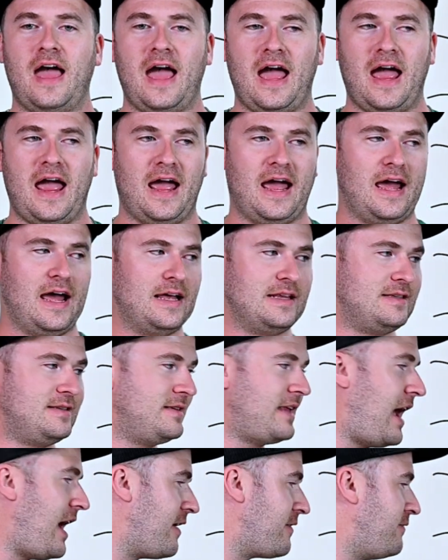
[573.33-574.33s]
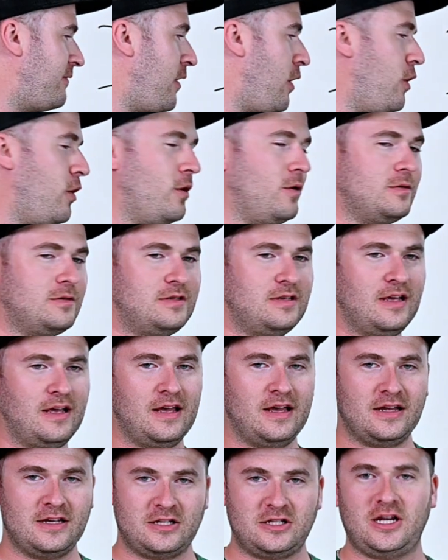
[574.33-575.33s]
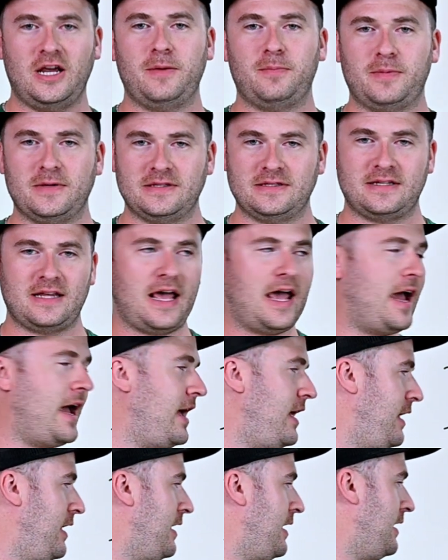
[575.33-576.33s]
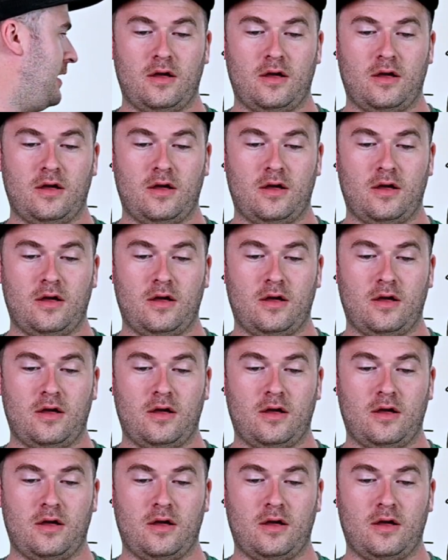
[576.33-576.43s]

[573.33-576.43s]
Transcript: And stock photos cheapens that.